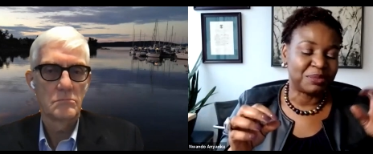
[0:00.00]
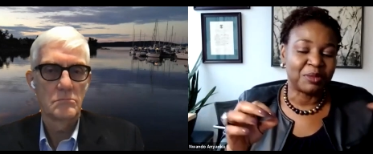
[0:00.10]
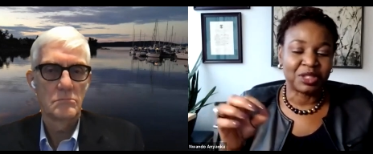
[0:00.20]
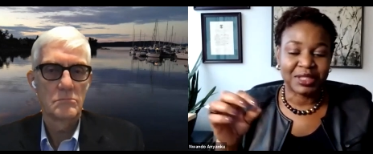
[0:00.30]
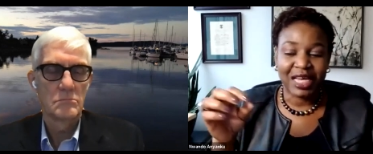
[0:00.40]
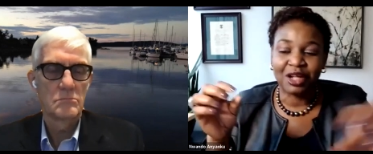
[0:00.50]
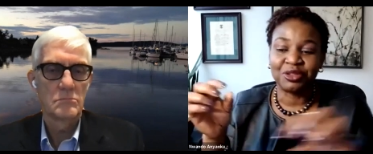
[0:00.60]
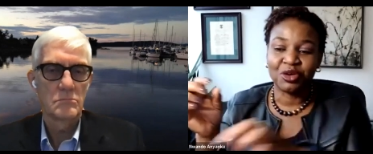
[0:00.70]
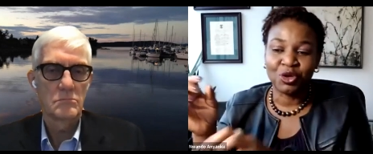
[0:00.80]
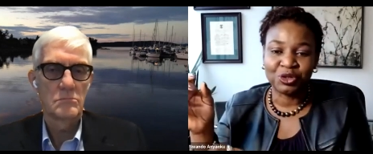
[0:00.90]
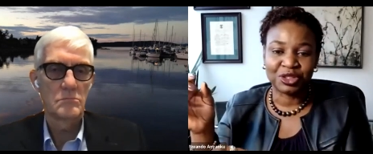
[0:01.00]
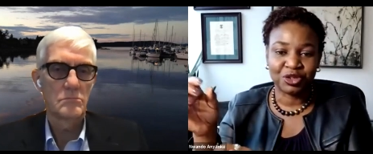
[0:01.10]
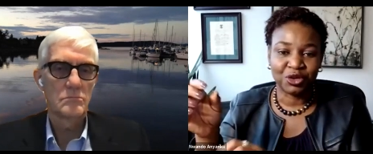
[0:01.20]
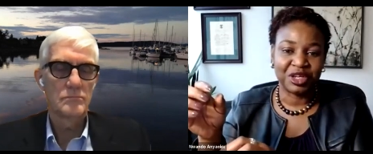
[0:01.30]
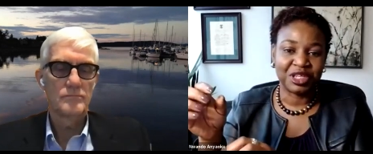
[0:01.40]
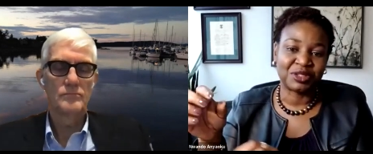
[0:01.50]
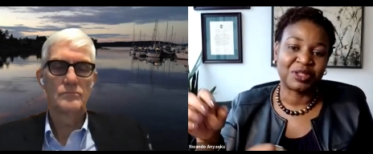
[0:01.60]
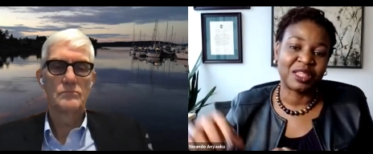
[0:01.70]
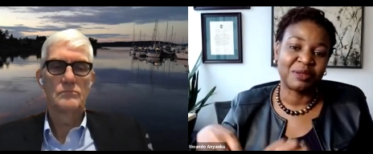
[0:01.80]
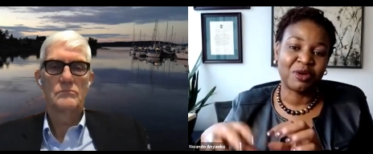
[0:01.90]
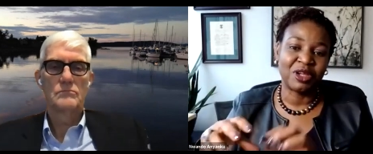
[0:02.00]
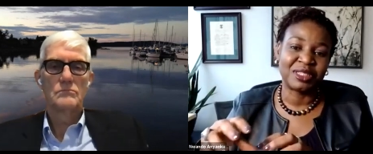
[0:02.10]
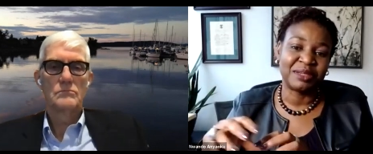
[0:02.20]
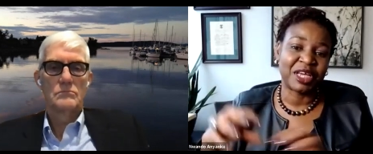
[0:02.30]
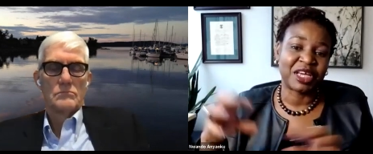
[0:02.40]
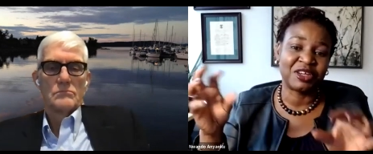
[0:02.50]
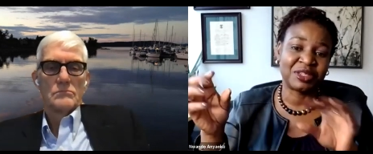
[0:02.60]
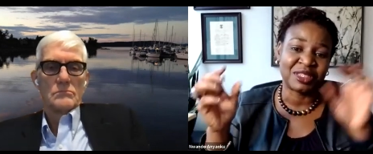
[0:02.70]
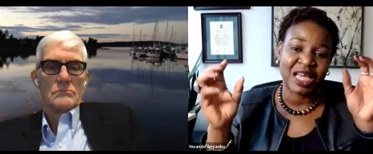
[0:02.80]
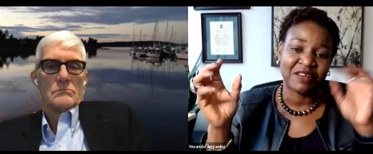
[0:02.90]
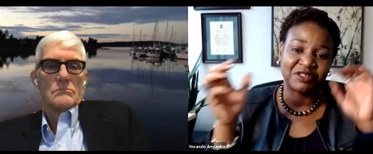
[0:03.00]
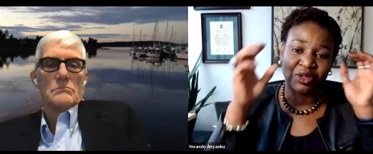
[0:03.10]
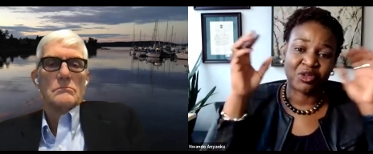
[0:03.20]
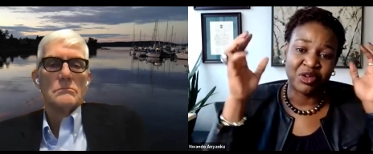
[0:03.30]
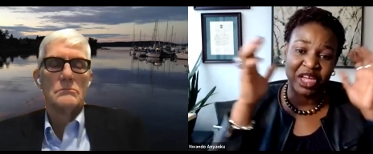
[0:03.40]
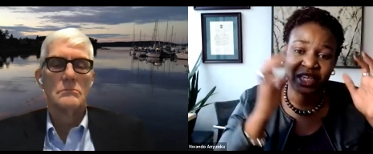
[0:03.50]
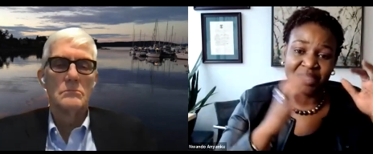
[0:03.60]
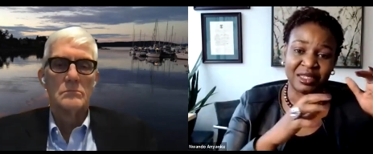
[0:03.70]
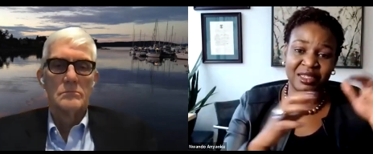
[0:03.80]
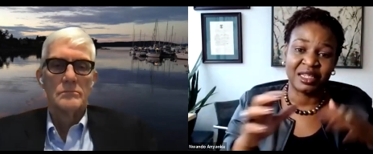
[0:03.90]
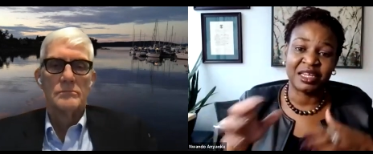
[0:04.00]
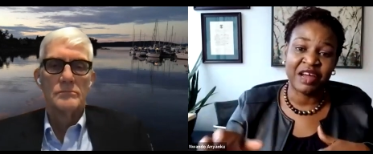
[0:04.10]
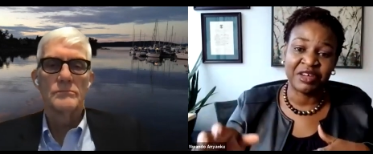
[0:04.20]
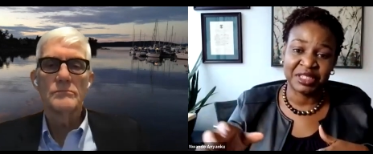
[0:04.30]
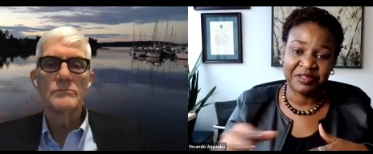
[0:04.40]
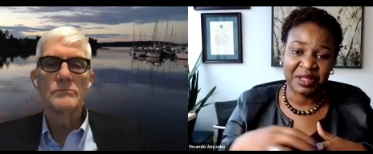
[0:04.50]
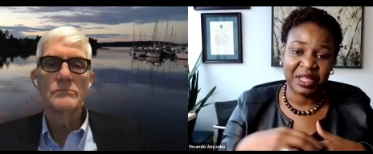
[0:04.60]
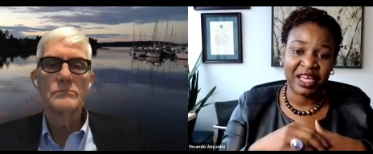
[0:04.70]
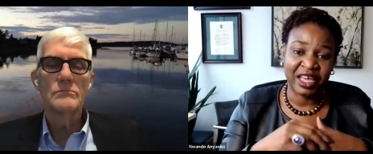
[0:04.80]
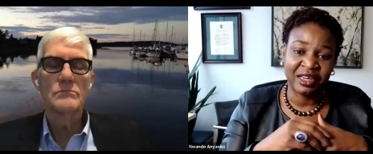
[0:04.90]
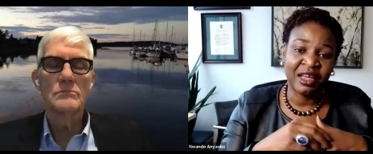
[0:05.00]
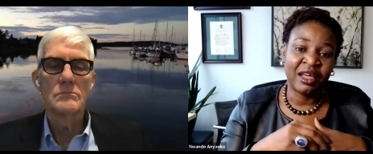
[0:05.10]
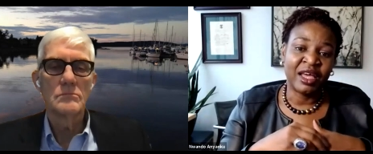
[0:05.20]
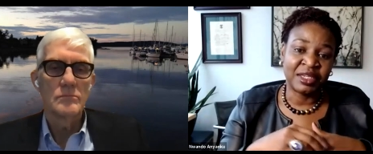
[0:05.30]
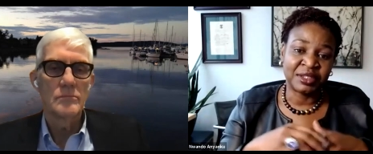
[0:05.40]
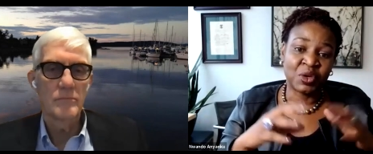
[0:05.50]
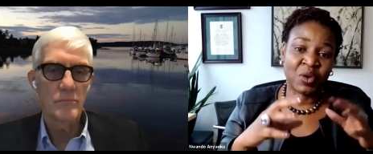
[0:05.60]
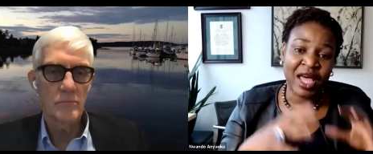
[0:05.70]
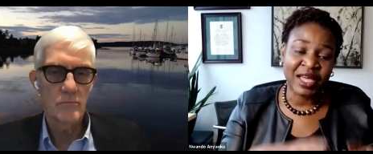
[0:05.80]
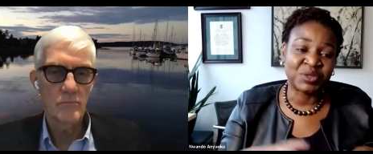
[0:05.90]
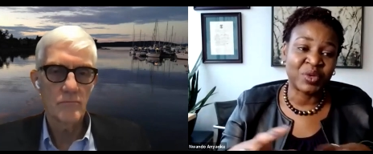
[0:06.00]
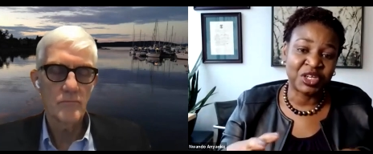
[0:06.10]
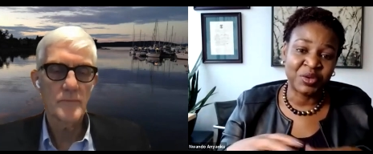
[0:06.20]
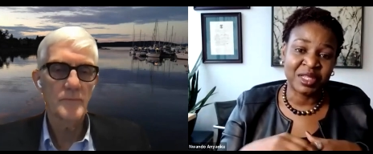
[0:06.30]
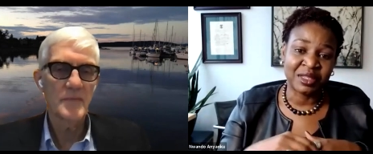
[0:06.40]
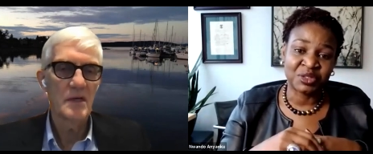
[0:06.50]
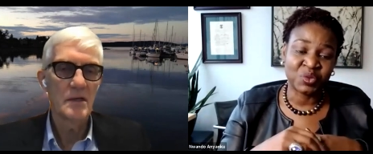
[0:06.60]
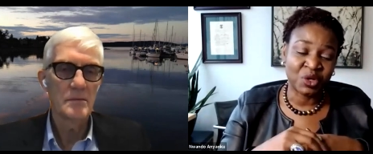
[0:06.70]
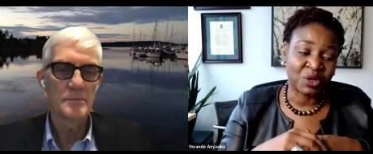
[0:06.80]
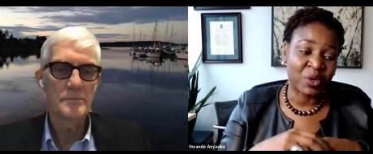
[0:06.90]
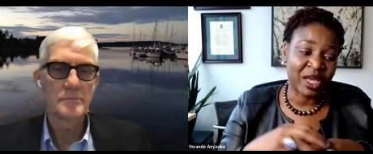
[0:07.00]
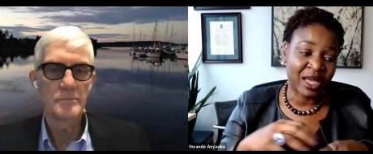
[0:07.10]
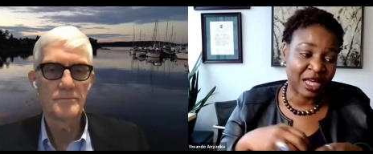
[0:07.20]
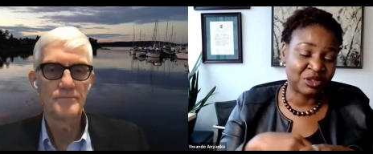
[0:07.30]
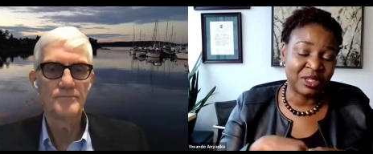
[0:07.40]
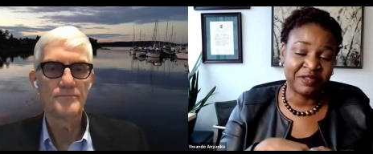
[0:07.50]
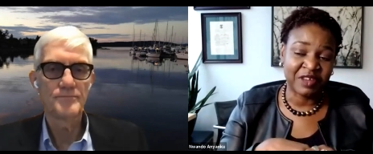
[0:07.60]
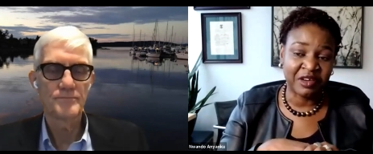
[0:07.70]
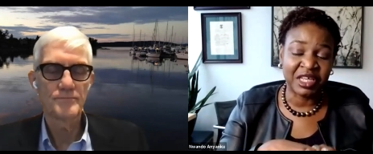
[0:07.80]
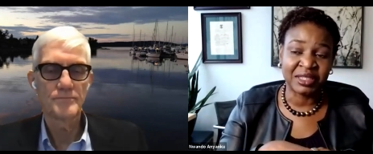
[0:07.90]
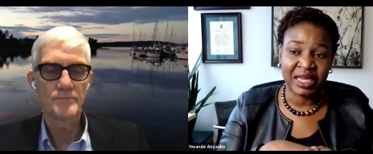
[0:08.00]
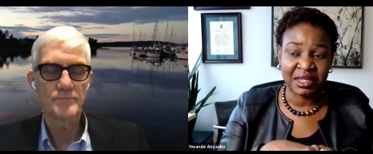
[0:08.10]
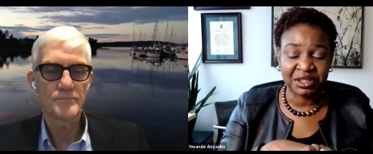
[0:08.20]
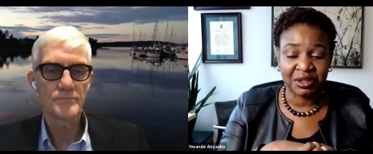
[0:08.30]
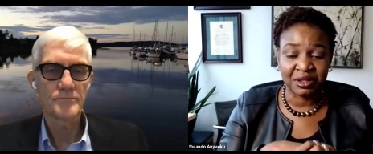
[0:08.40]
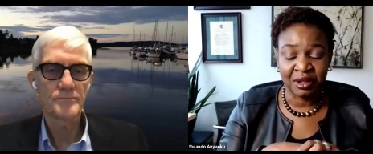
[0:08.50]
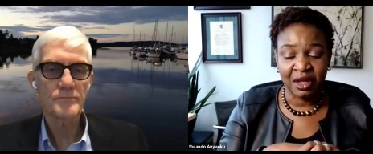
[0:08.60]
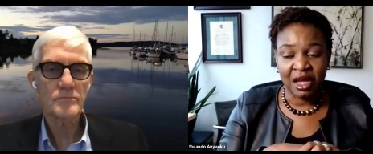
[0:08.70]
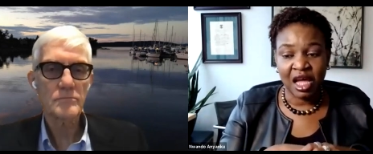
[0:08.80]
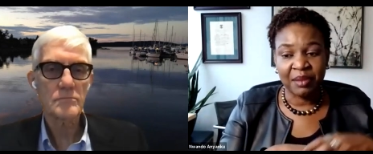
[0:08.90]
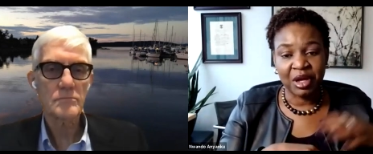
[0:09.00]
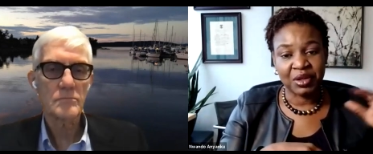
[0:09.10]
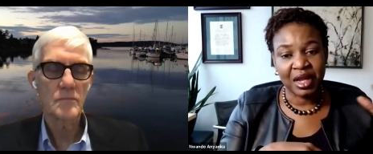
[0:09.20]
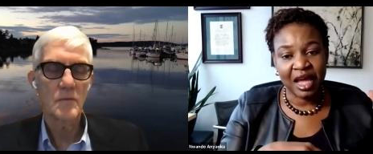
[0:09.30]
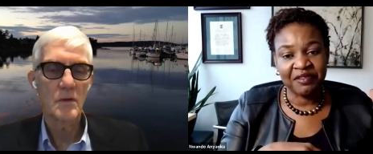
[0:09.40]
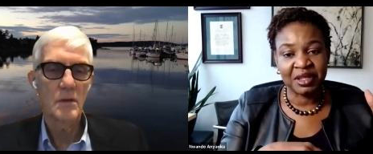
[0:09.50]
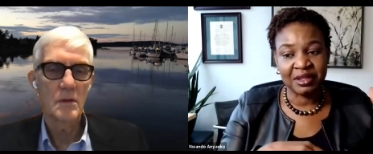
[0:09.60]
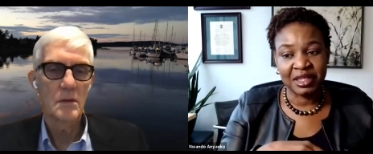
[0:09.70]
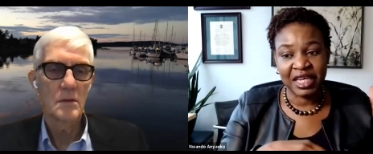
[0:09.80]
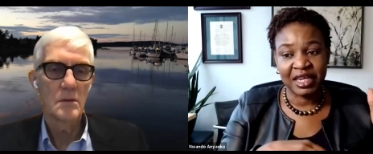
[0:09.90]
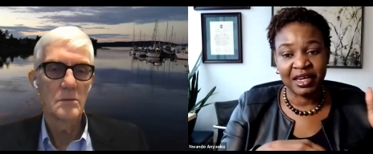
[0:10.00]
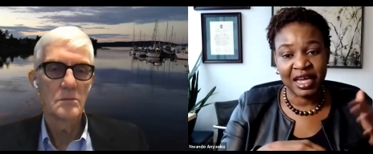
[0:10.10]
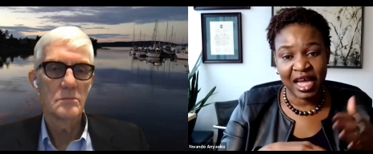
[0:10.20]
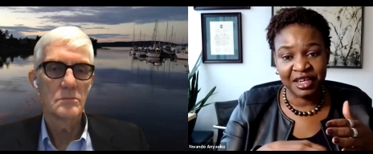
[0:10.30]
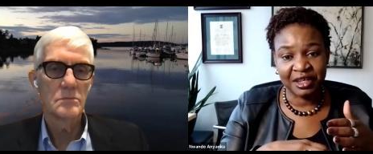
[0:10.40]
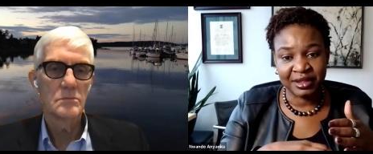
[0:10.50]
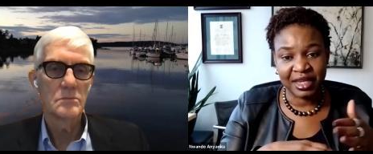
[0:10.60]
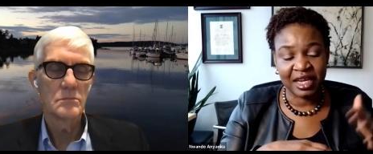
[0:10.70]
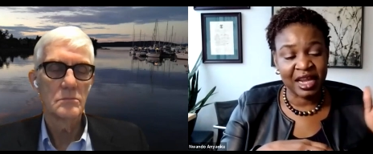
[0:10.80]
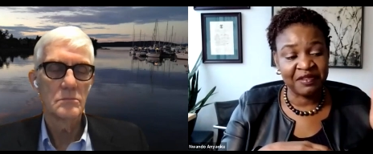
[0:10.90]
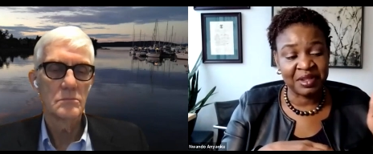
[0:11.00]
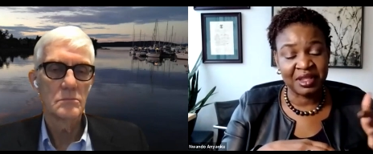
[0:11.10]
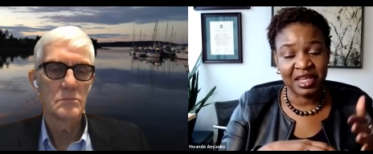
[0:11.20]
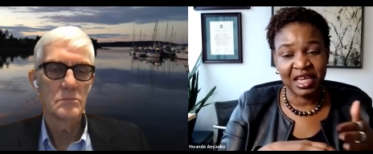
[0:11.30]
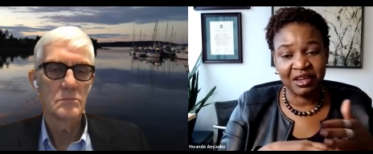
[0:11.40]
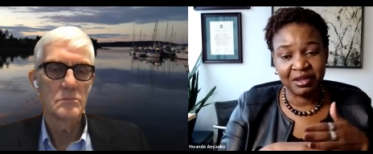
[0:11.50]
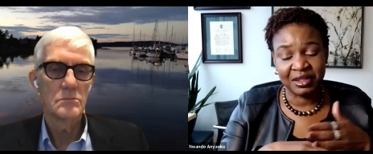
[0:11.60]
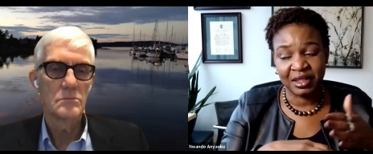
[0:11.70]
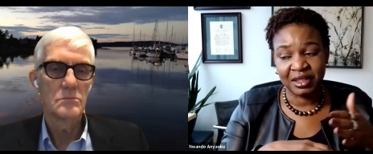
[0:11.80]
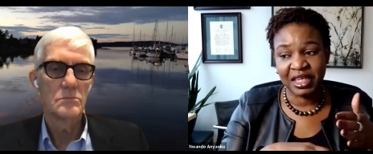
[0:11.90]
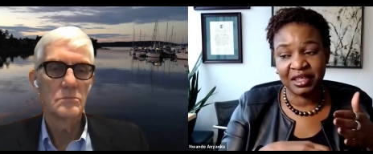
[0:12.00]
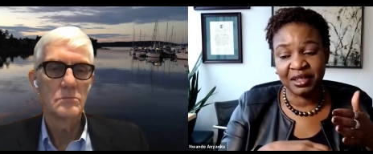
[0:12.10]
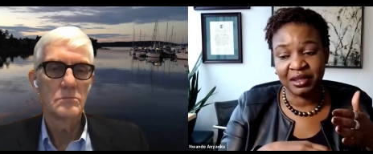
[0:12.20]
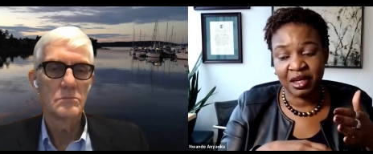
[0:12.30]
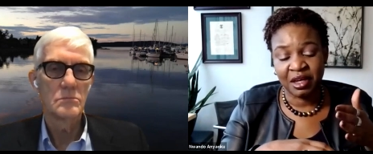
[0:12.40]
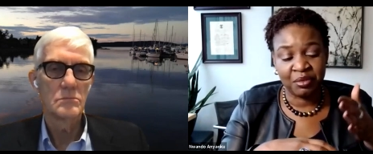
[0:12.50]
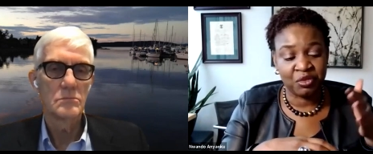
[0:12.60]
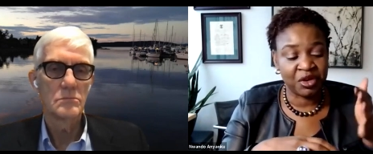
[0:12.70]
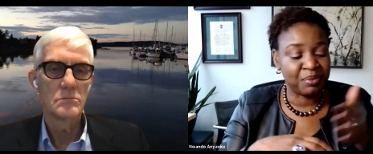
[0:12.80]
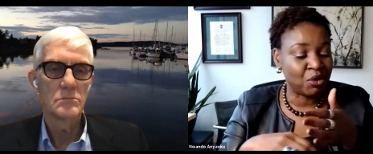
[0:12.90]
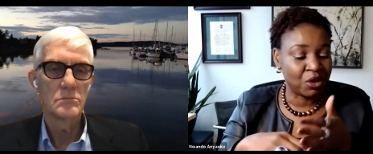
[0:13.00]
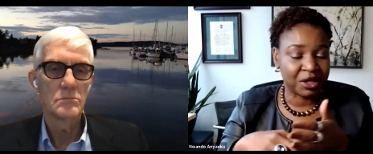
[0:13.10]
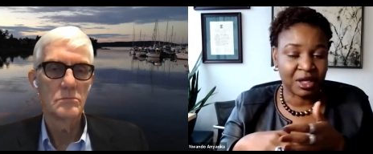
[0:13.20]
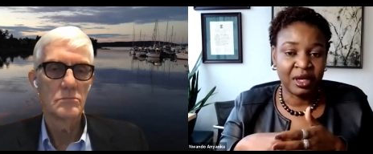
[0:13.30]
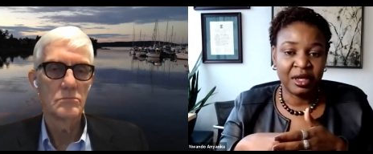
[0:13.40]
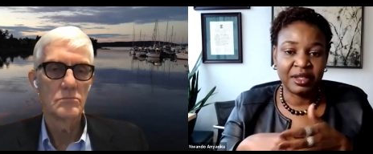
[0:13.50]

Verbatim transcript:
Speaker 1: need to be able to tell the whole story so that the policymaker doesn't have to create the, the narrative in their head. And so as we're doing this work, we are actually very intentional about having the data guide us and having the data, the data um, report